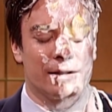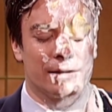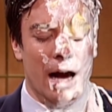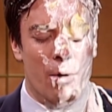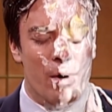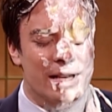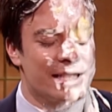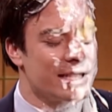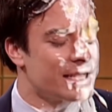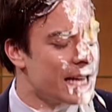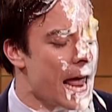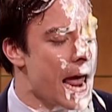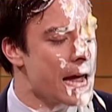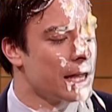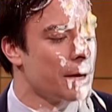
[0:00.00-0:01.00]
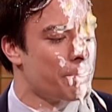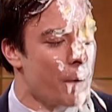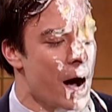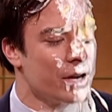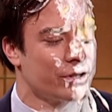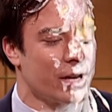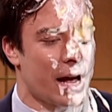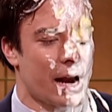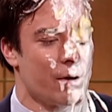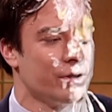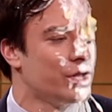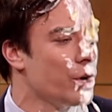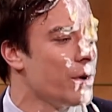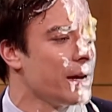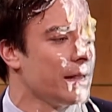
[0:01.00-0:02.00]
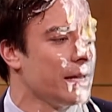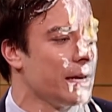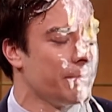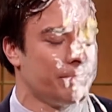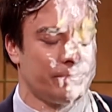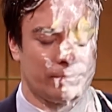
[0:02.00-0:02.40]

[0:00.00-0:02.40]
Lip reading: I wasn't saying the punchline. I was doing the...